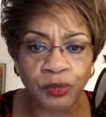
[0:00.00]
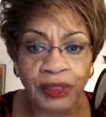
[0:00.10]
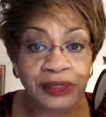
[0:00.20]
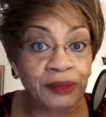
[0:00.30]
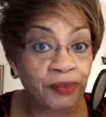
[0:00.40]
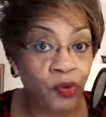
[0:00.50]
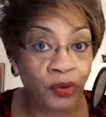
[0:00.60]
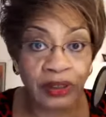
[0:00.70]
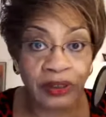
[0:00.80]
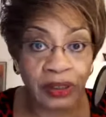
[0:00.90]
place in
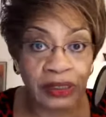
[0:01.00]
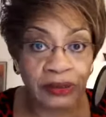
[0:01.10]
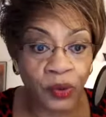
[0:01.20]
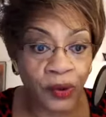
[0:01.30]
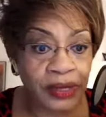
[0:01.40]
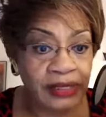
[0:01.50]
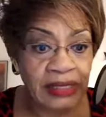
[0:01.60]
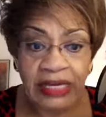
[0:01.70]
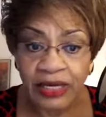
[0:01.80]
Portland, uh, Oregon,